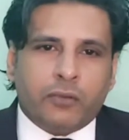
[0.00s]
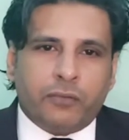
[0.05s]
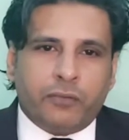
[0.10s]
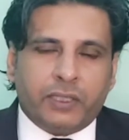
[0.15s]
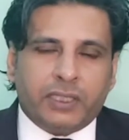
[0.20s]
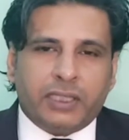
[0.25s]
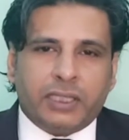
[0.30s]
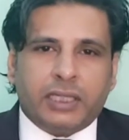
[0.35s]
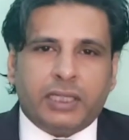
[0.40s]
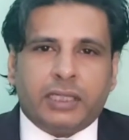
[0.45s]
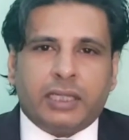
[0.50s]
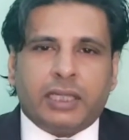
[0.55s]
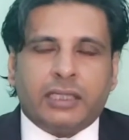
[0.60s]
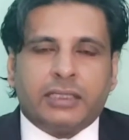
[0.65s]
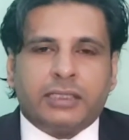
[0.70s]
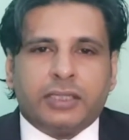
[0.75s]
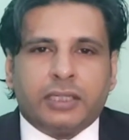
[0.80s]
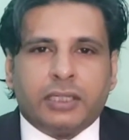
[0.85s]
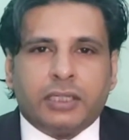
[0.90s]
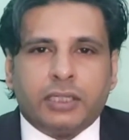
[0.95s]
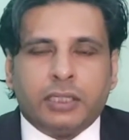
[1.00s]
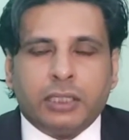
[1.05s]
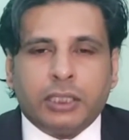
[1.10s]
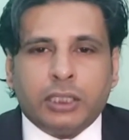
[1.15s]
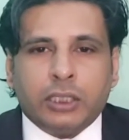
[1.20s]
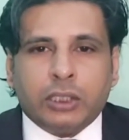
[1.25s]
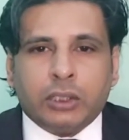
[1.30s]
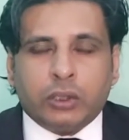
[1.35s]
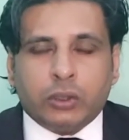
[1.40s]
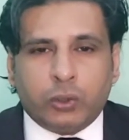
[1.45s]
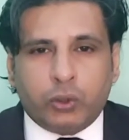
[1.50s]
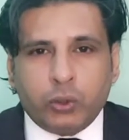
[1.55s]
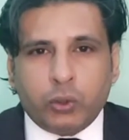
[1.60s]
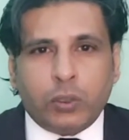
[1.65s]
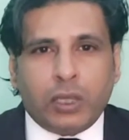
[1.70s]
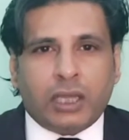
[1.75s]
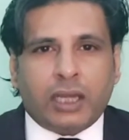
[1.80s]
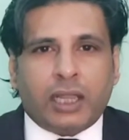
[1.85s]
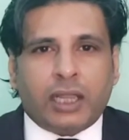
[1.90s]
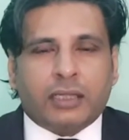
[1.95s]
With intention,
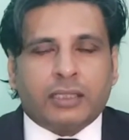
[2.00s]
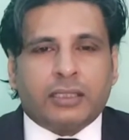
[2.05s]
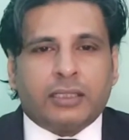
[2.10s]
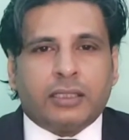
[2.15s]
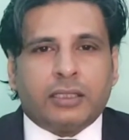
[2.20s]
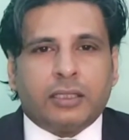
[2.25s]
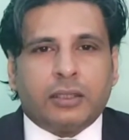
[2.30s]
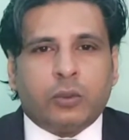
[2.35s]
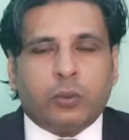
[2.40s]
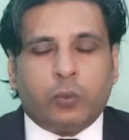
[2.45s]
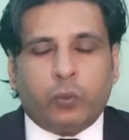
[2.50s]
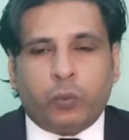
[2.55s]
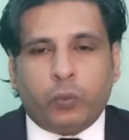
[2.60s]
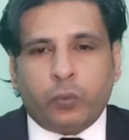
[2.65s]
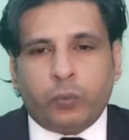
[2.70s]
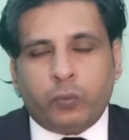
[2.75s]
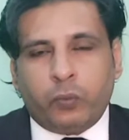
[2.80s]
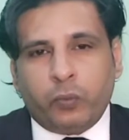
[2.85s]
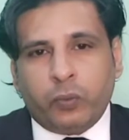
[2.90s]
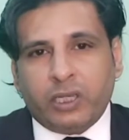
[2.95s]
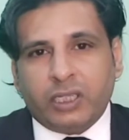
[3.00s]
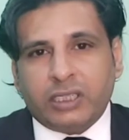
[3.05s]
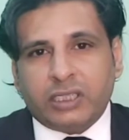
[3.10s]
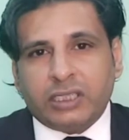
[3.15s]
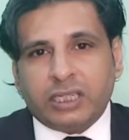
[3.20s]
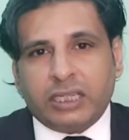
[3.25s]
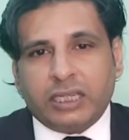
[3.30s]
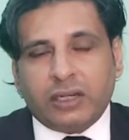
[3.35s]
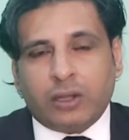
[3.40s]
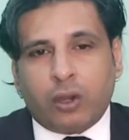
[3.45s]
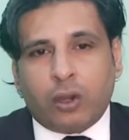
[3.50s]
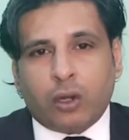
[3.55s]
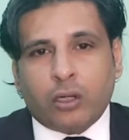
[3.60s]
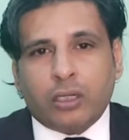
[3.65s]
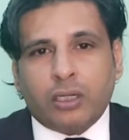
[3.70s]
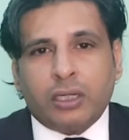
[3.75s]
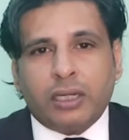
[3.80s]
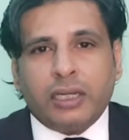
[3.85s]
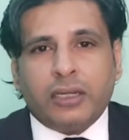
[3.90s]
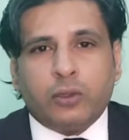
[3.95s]
do an act which in
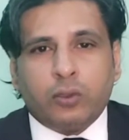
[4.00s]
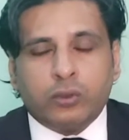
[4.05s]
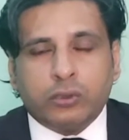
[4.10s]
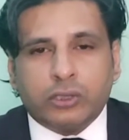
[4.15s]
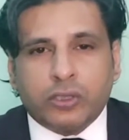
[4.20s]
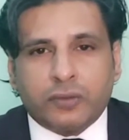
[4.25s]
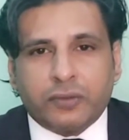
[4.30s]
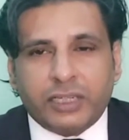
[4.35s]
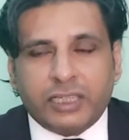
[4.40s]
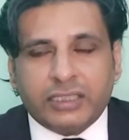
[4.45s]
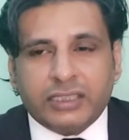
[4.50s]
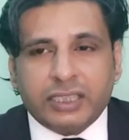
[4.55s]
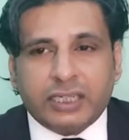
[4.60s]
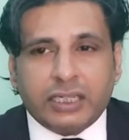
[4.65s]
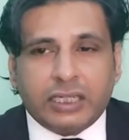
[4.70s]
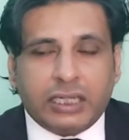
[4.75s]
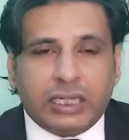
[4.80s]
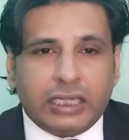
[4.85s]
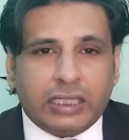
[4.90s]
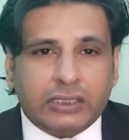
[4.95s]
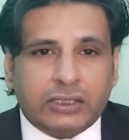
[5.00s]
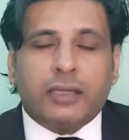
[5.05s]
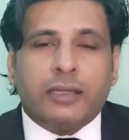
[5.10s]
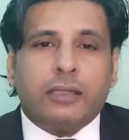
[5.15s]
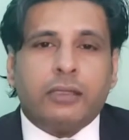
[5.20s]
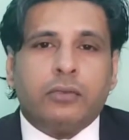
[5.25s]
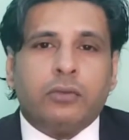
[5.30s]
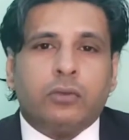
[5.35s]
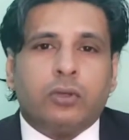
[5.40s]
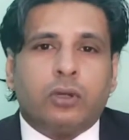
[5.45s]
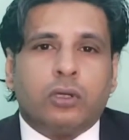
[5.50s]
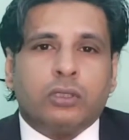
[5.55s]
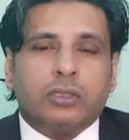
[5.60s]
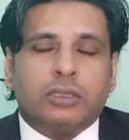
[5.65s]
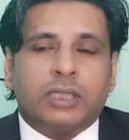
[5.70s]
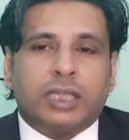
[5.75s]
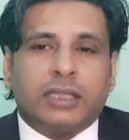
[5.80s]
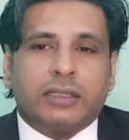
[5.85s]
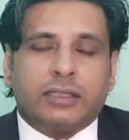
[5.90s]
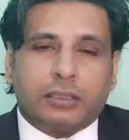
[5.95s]
ordinary course of nature is likely to
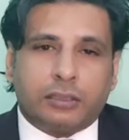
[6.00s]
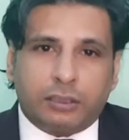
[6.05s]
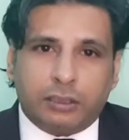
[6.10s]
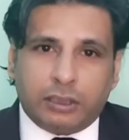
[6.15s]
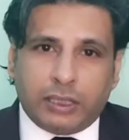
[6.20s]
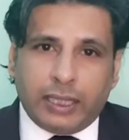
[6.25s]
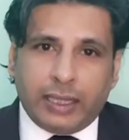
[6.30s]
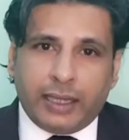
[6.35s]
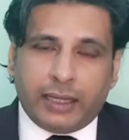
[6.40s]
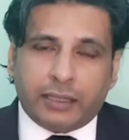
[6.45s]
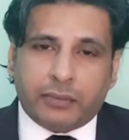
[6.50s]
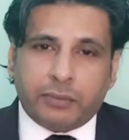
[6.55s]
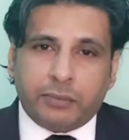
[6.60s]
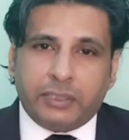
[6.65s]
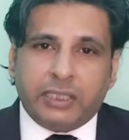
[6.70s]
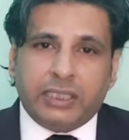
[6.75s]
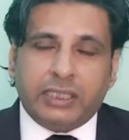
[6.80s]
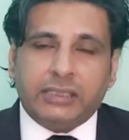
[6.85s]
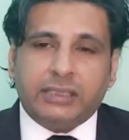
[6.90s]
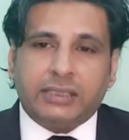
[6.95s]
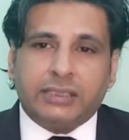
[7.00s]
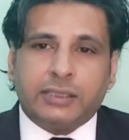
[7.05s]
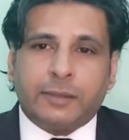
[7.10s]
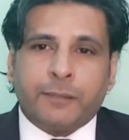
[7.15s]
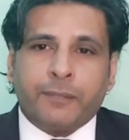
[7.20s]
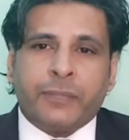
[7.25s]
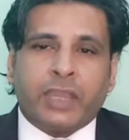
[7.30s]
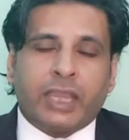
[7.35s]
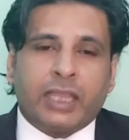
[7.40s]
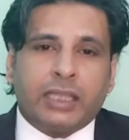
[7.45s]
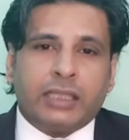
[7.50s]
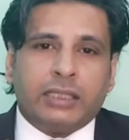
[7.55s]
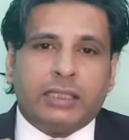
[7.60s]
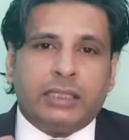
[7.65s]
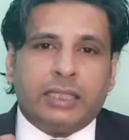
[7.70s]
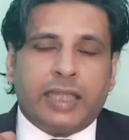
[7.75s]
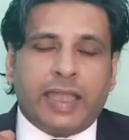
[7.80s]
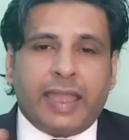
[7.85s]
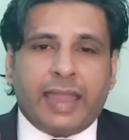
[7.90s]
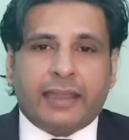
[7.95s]
cause death. That means
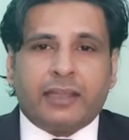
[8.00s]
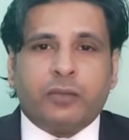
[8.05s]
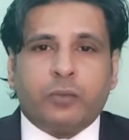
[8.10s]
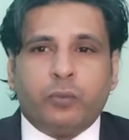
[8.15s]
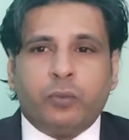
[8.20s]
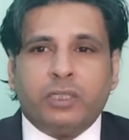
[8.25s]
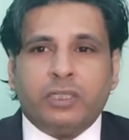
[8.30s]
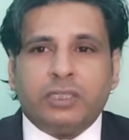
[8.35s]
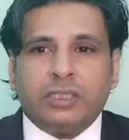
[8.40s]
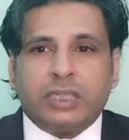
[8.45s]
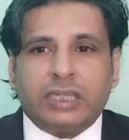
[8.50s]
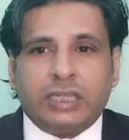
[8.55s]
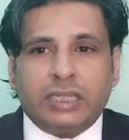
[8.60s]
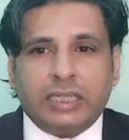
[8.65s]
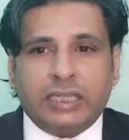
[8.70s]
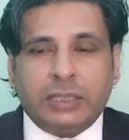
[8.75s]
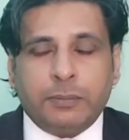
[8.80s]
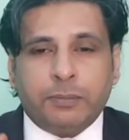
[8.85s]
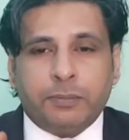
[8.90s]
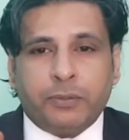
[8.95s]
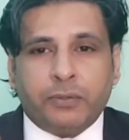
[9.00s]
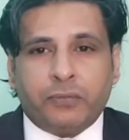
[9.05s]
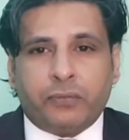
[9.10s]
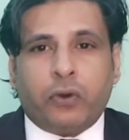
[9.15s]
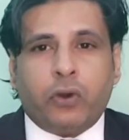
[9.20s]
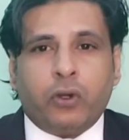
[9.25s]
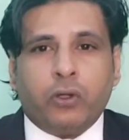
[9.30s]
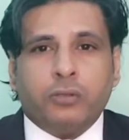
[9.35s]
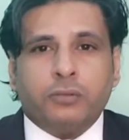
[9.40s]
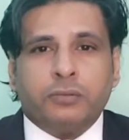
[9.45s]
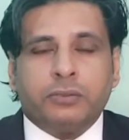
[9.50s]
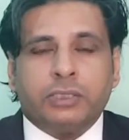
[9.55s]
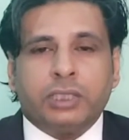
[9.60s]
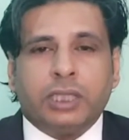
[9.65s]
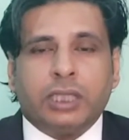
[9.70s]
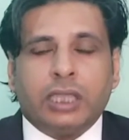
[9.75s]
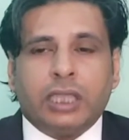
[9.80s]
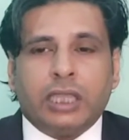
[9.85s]
the act which he performs,